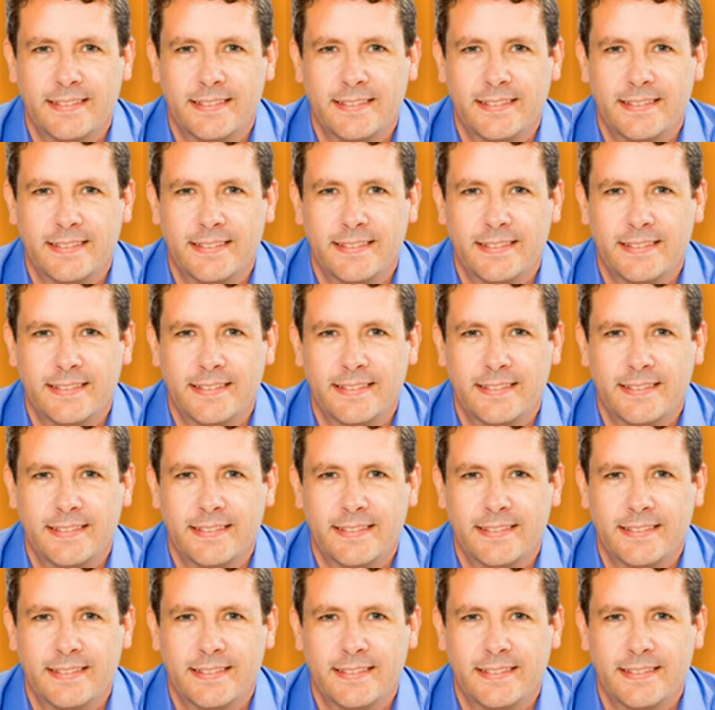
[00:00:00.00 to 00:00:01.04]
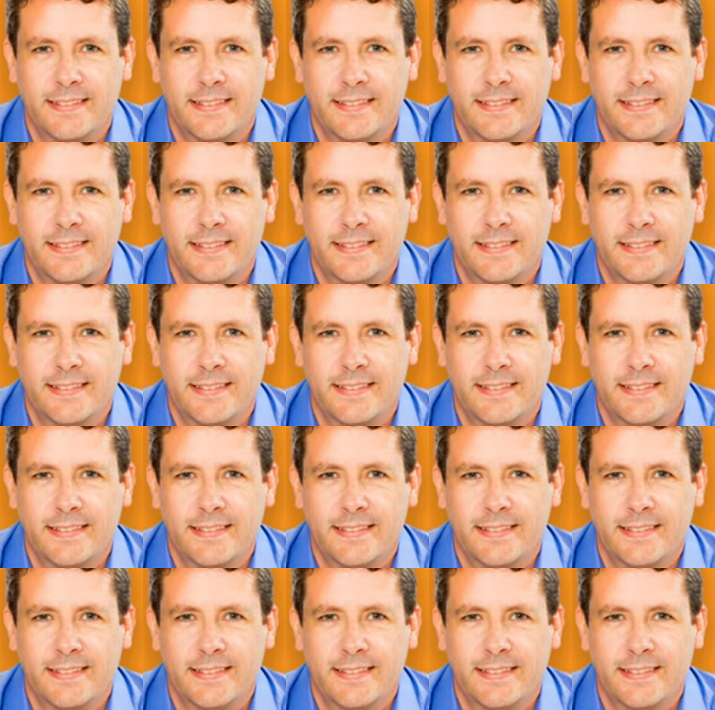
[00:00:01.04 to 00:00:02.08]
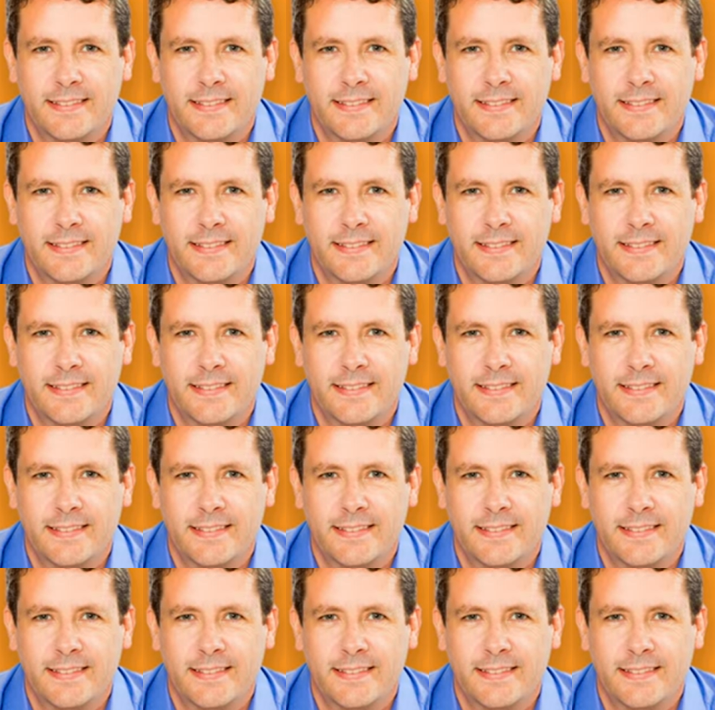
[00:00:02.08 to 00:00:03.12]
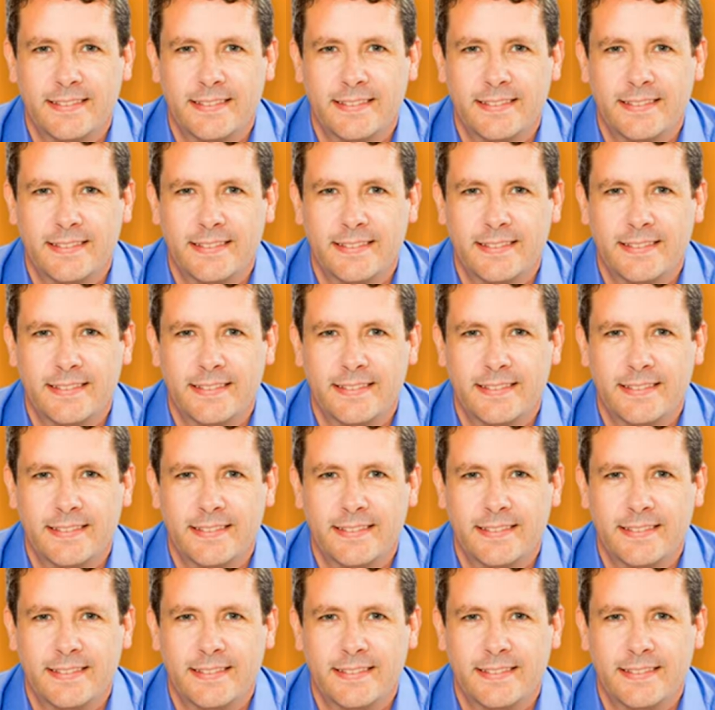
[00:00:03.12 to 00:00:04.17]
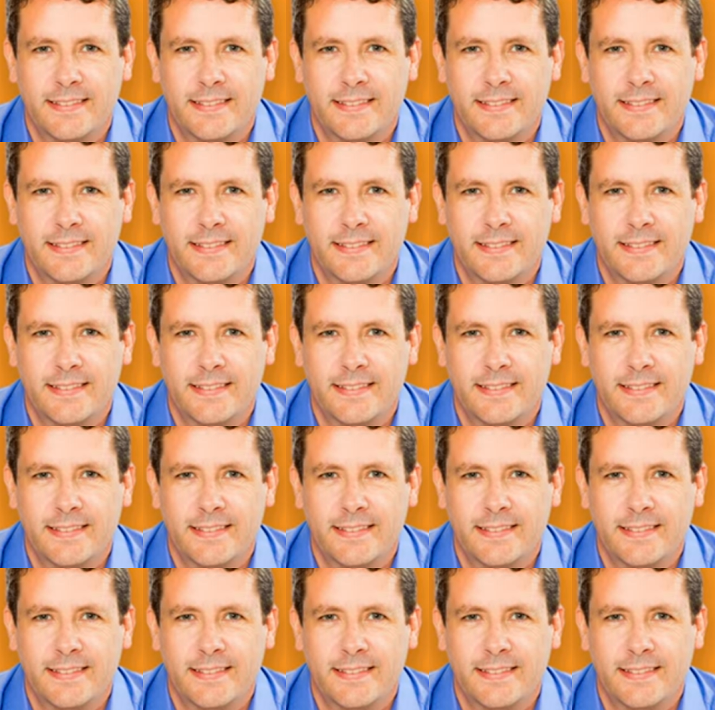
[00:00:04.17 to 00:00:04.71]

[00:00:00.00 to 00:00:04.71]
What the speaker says: This is a still picture; no speech is visible.